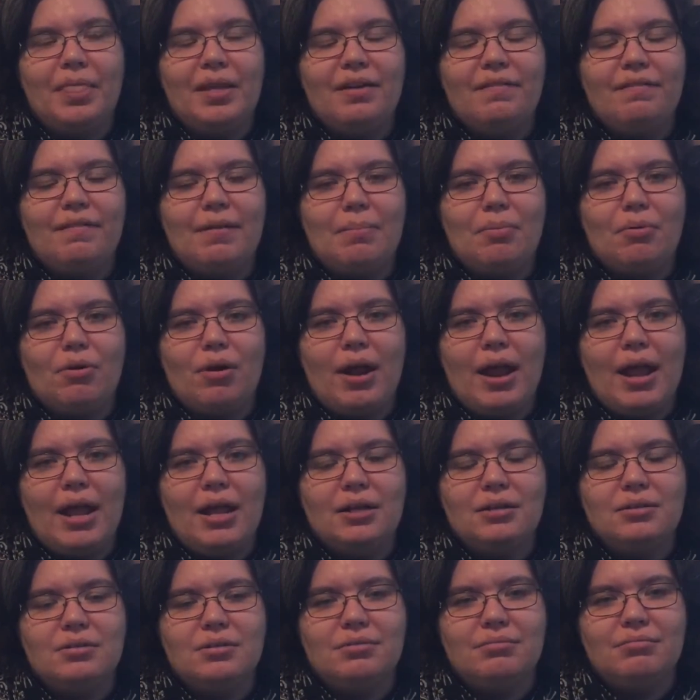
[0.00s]

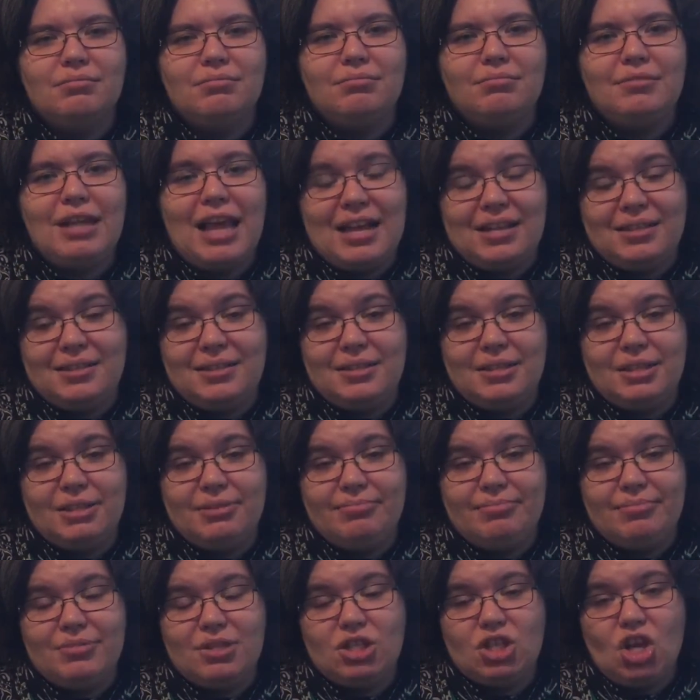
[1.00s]
February. Yes.
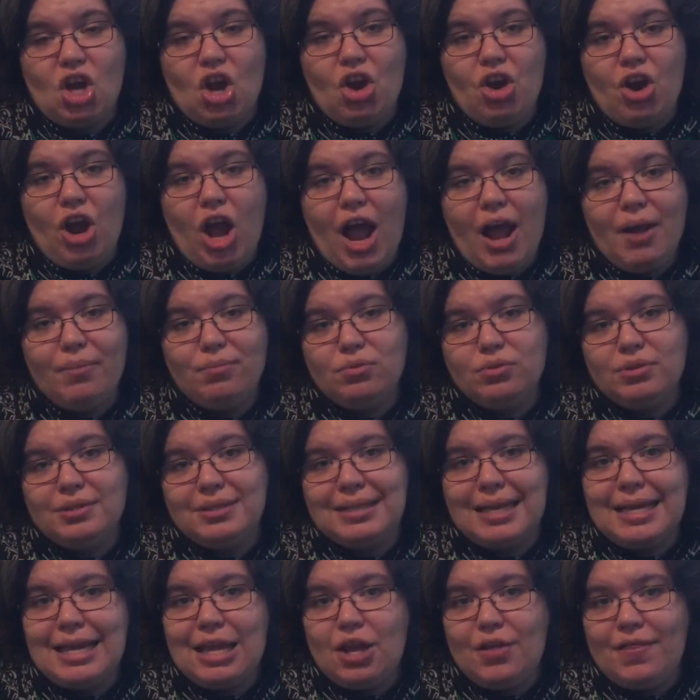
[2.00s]
So I will
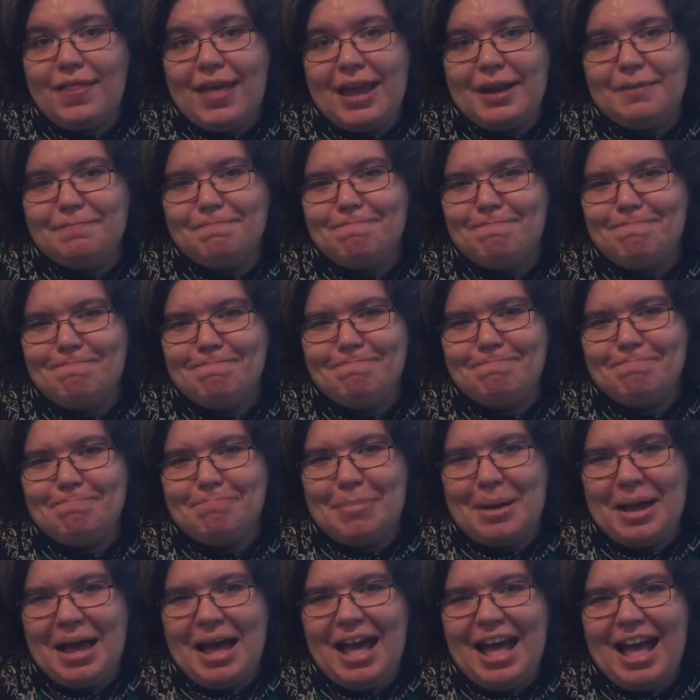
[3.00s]
see you then.
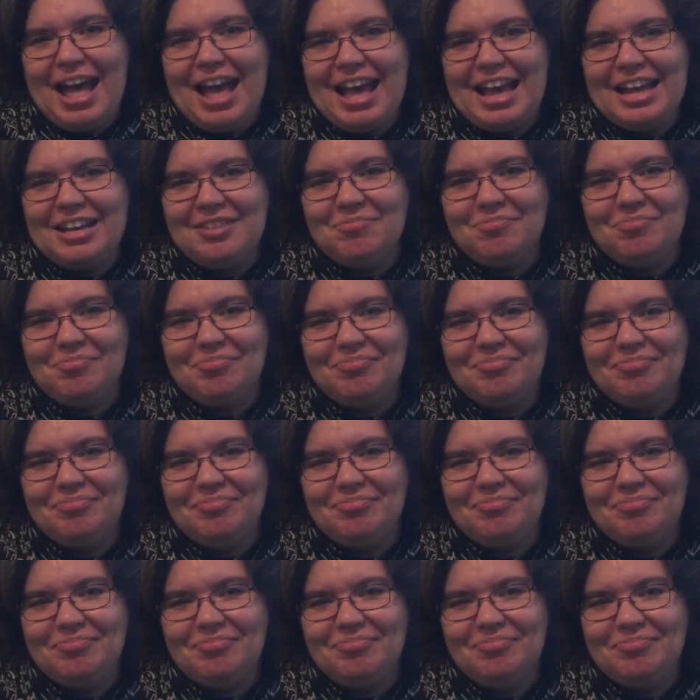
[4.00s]
Bye.